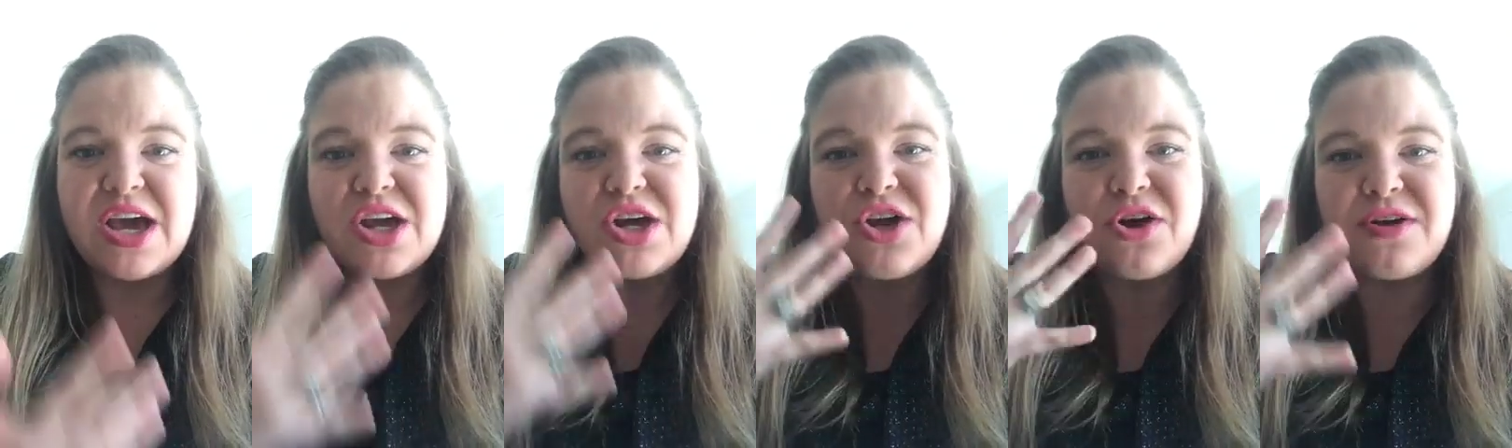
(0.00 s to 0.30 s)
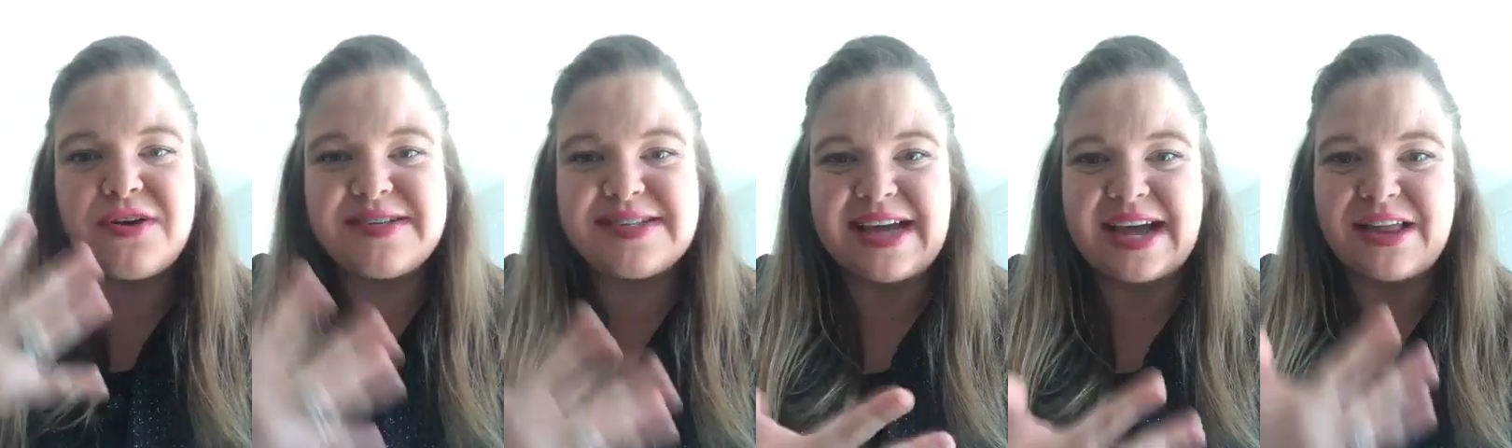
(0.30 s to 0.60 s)

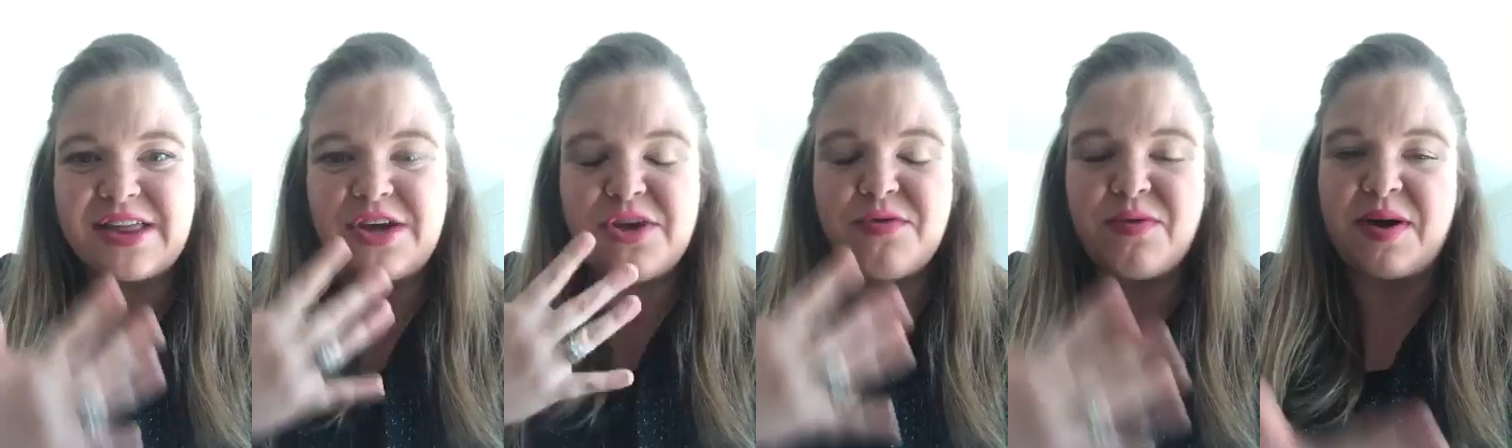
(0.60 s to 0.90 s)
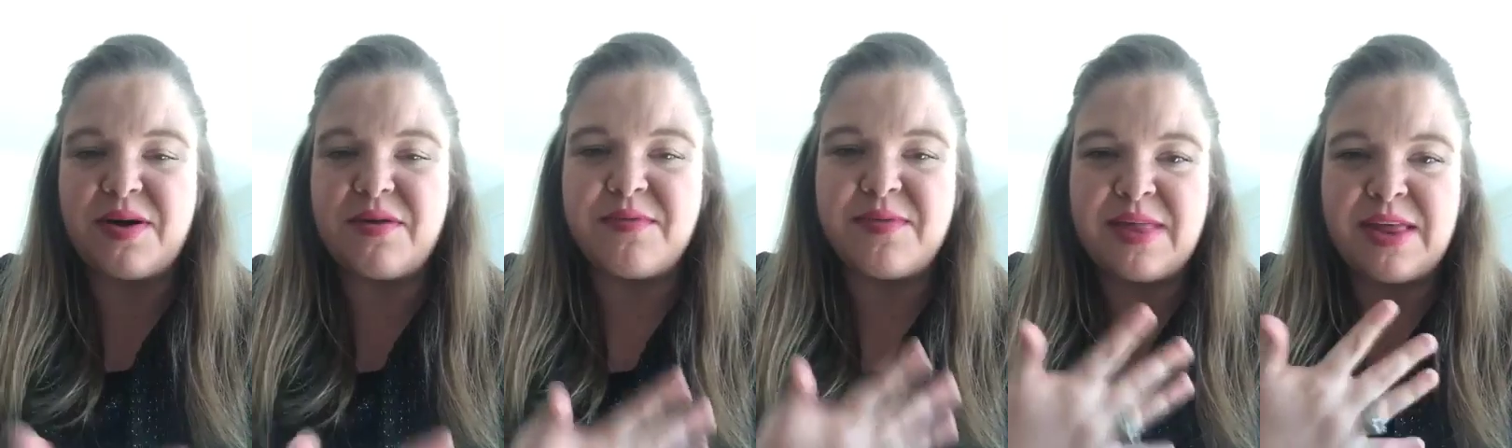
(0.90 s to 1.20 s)
You're exactly who
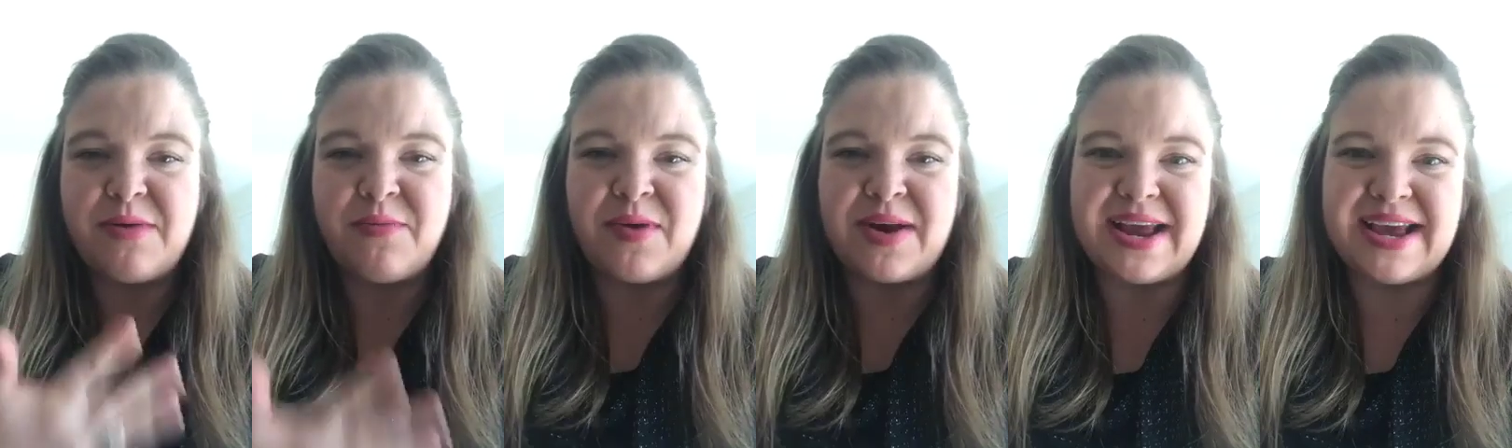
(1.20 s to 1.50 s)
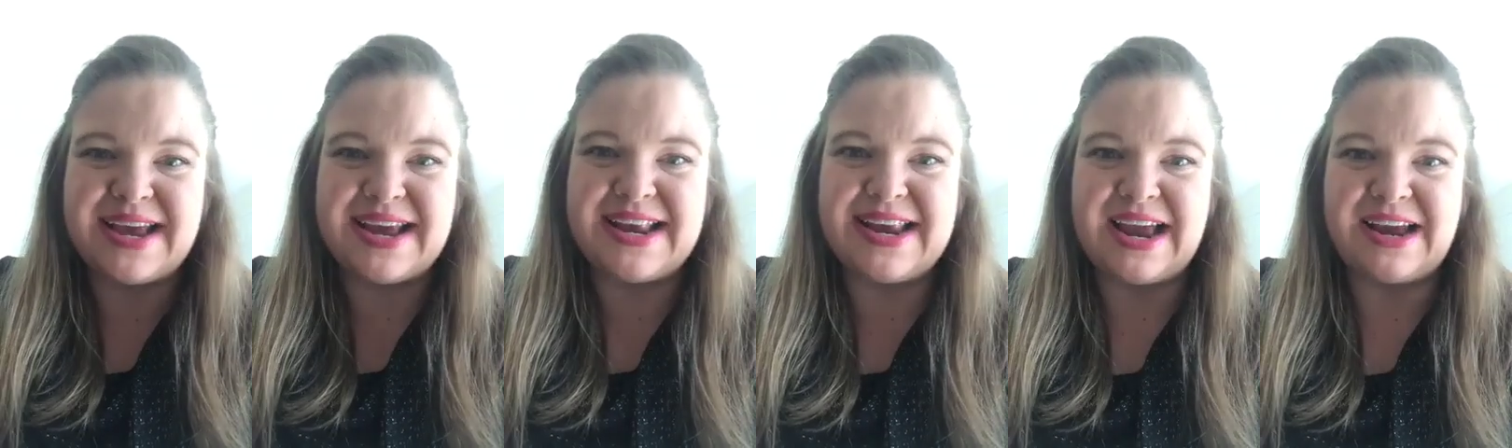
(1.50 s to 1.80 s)
I really want to
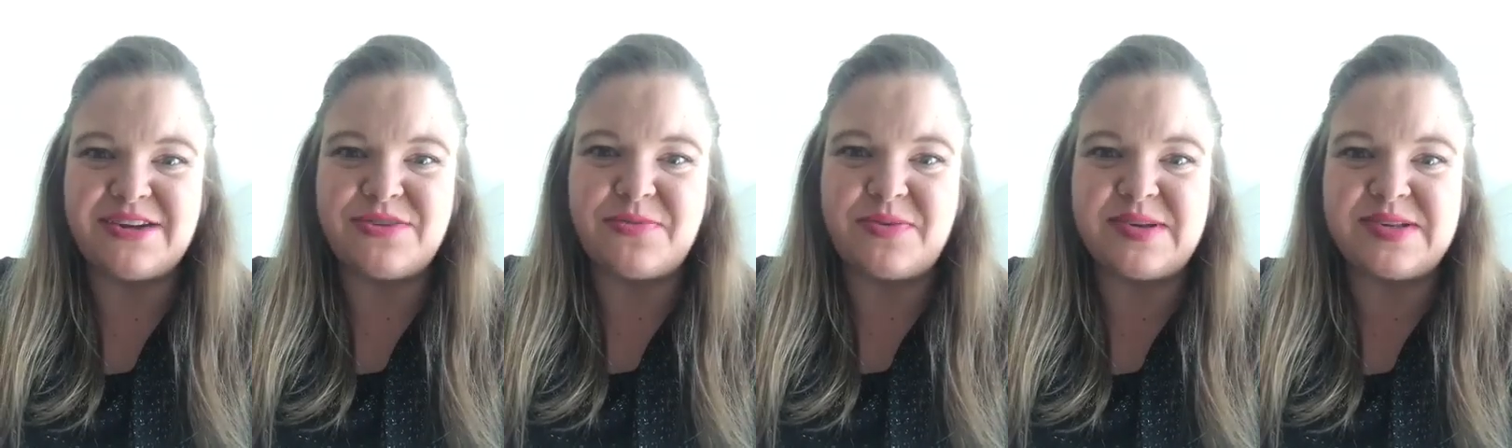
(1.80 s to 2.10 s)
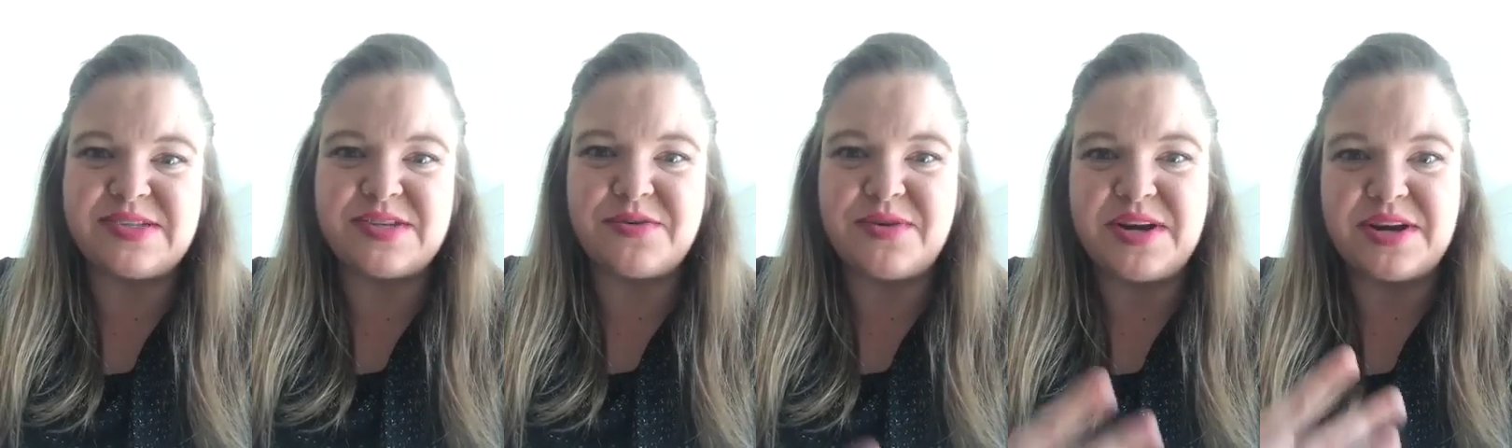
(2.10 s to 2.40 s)
connect
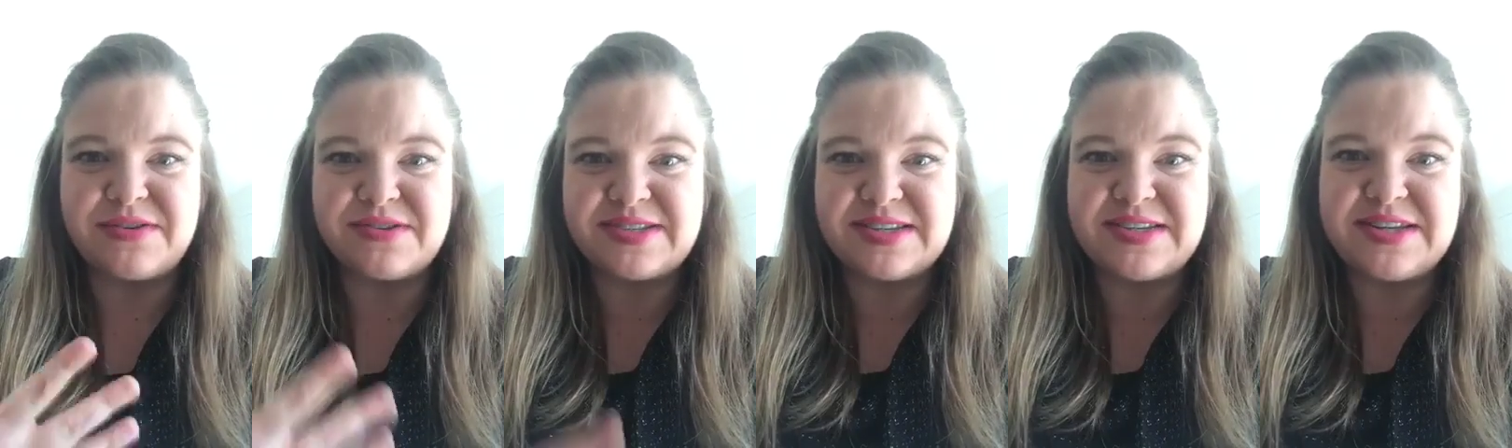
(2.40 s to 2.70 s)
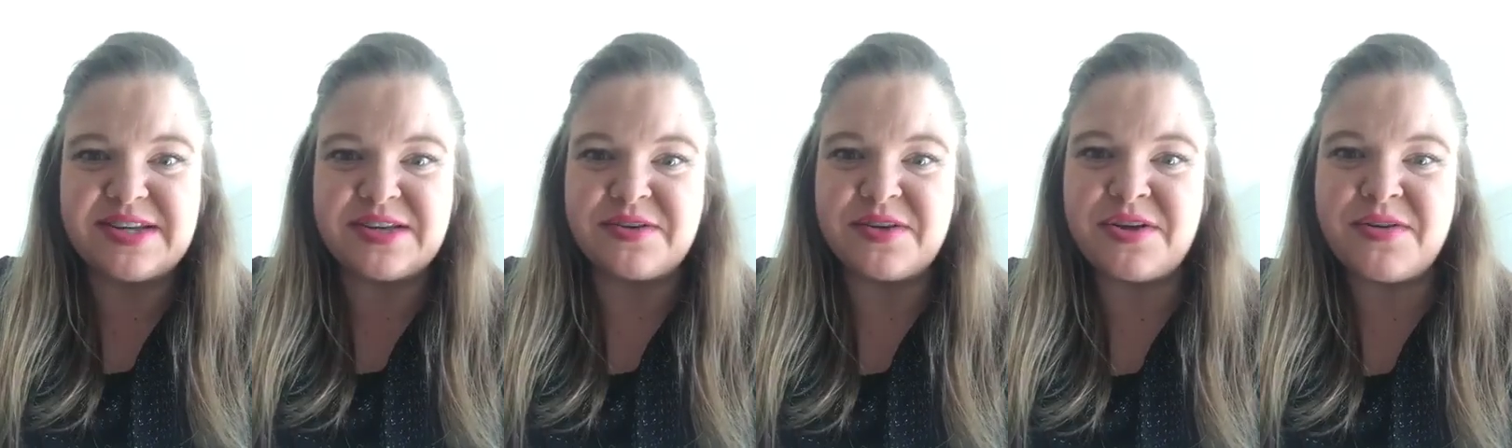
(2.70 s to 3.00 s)
with. So here's the
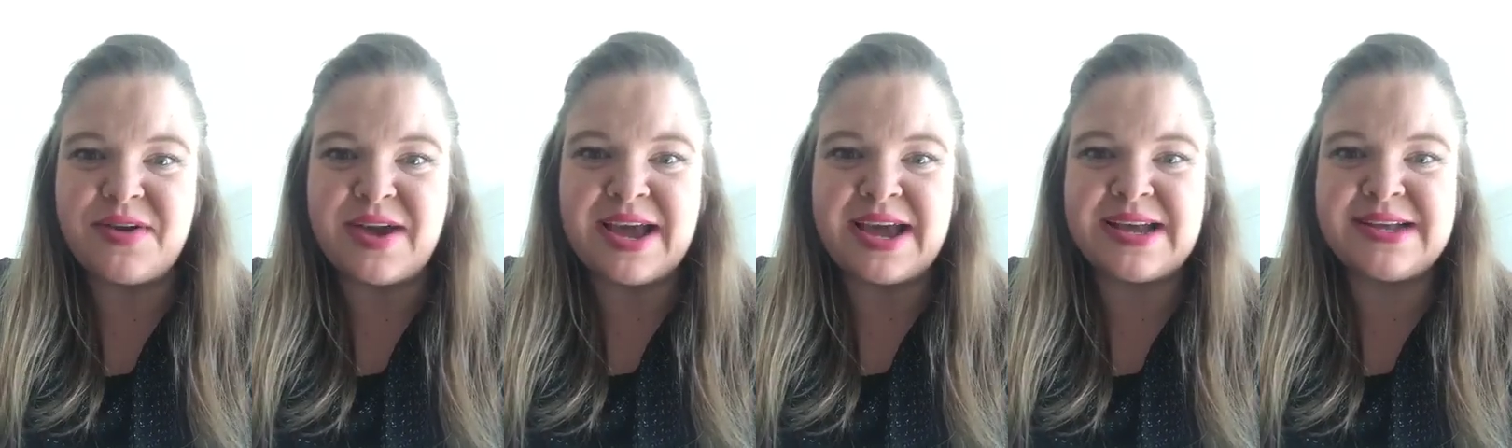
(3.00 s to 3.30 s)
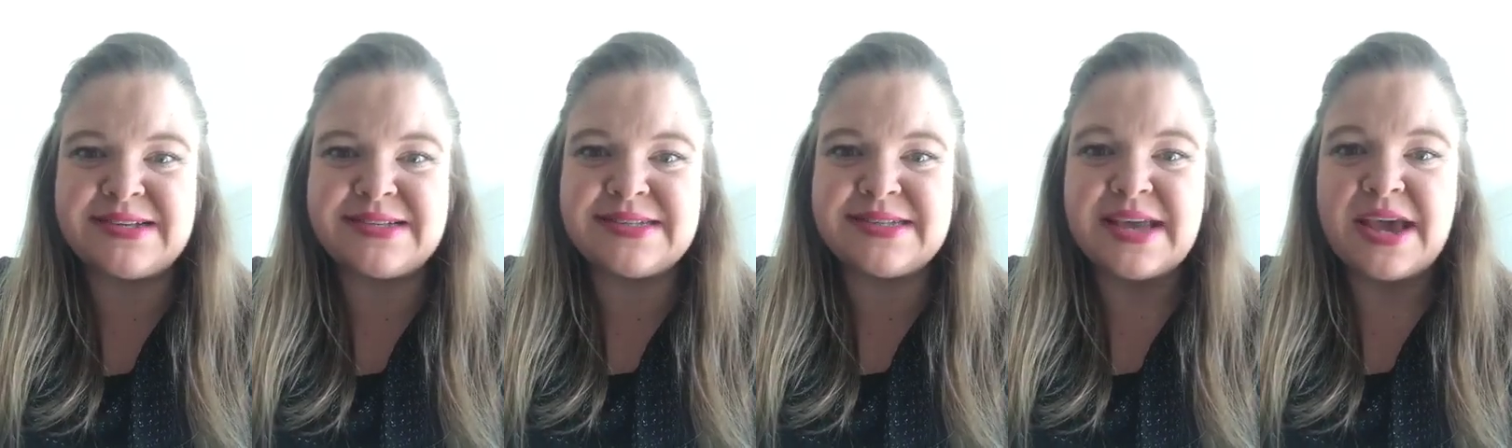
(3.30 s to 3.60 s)
deal, you
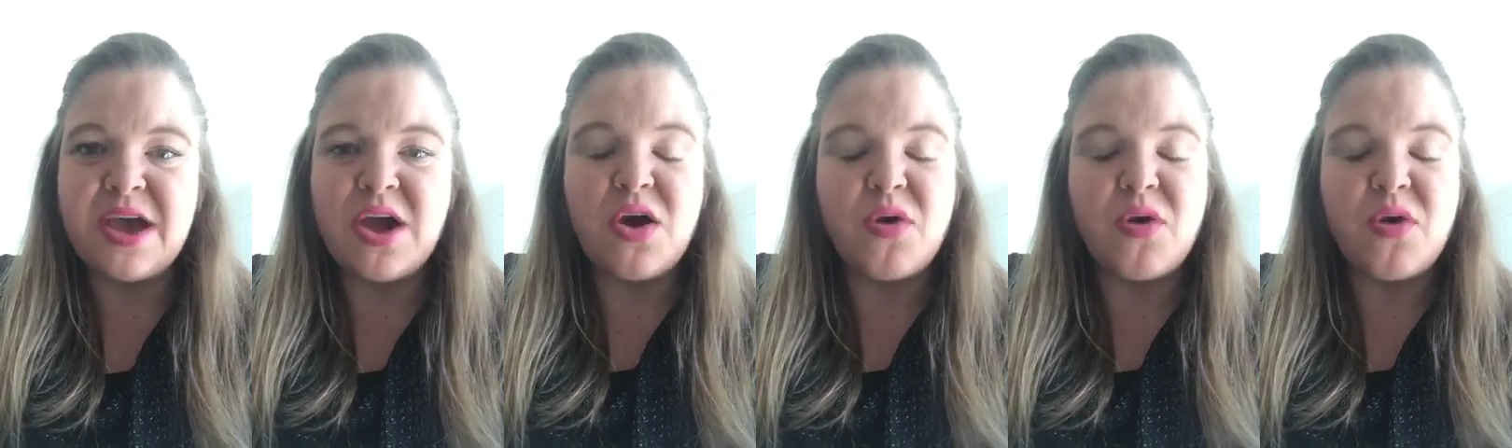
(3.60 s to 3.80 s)
guys.